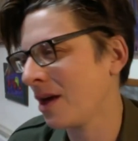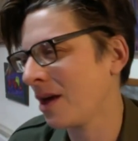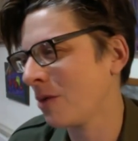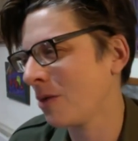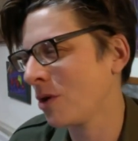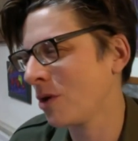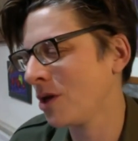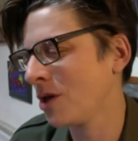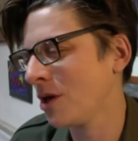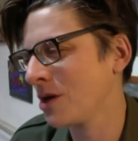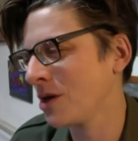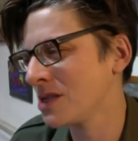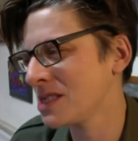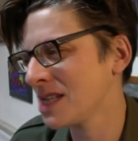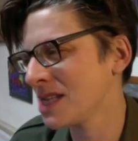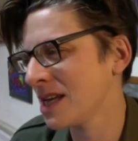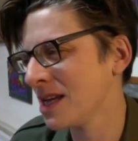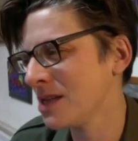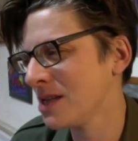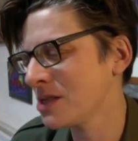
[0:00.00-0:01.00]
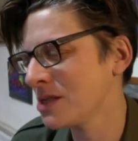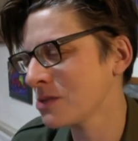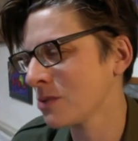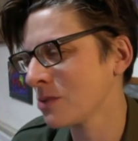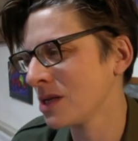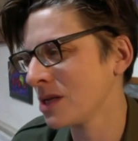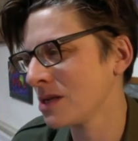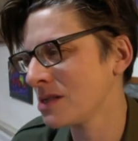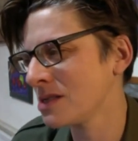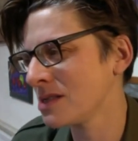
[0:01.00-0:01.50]
what you can taste, what
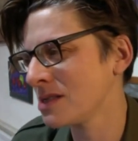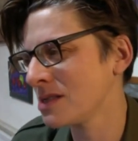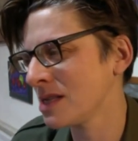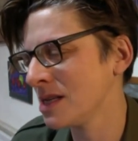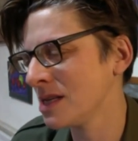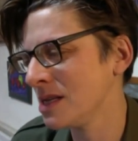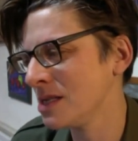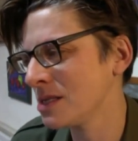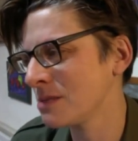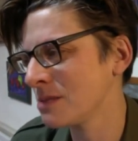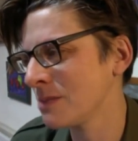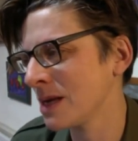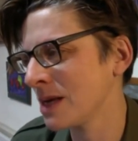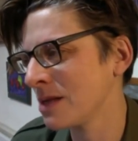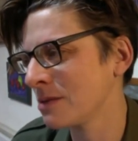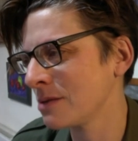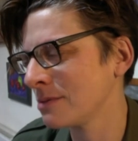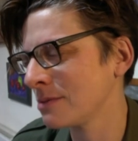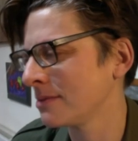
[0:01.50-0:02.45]
you can see, smell,